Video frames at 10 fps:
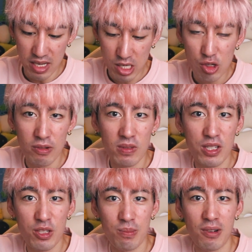extremely
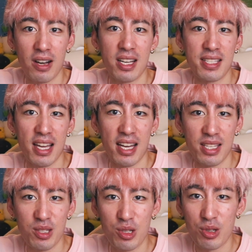surprised
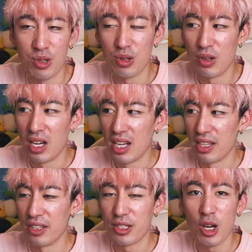as to
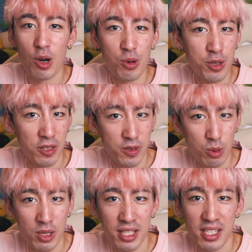the tones of
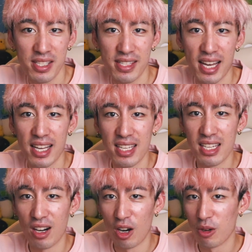sweetness that
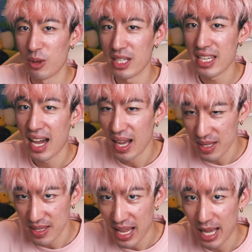it already
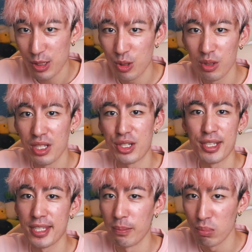has naturally,
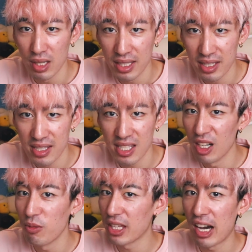just the blend
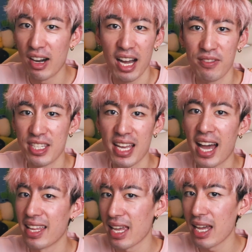itself, without having to
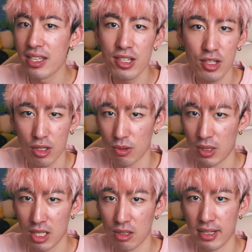add any sugar
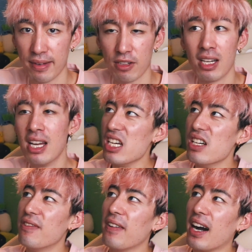whatsoever.
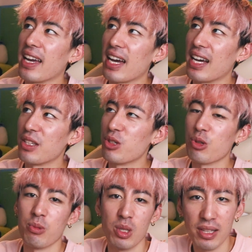If I had to
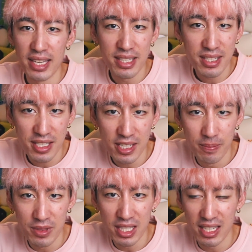relate it to
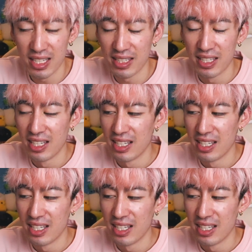something